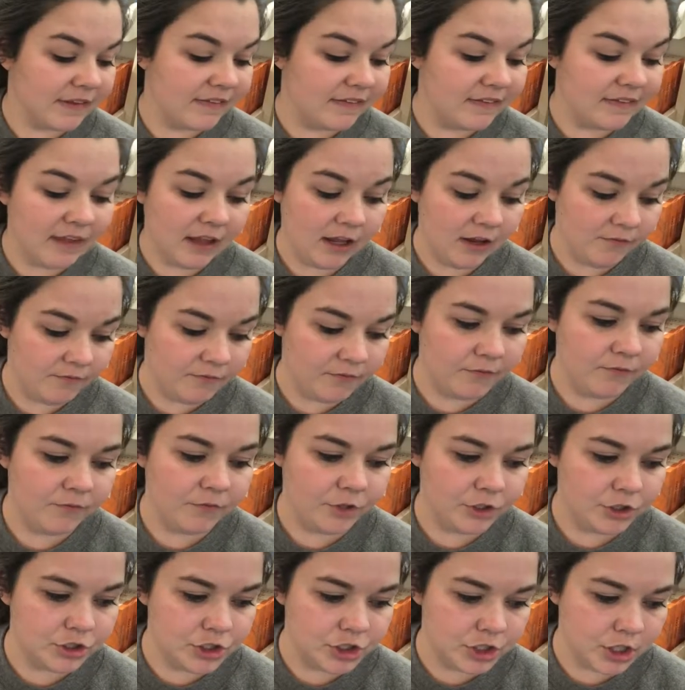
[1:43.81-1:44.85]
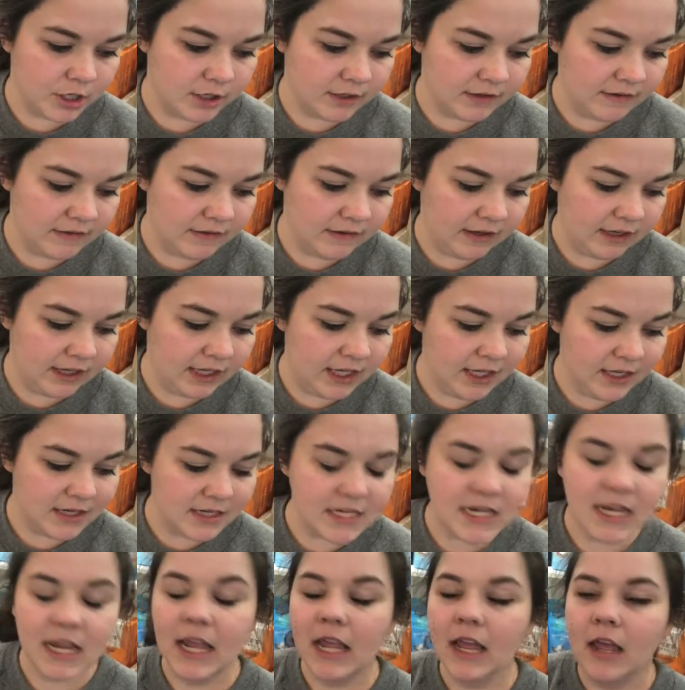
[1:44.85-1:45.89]
safe for your dog to
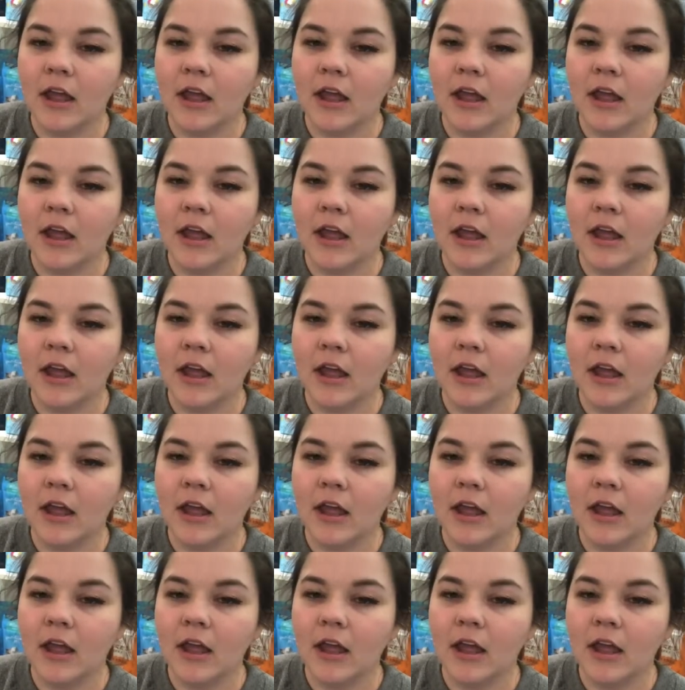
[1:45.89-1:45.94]
eat.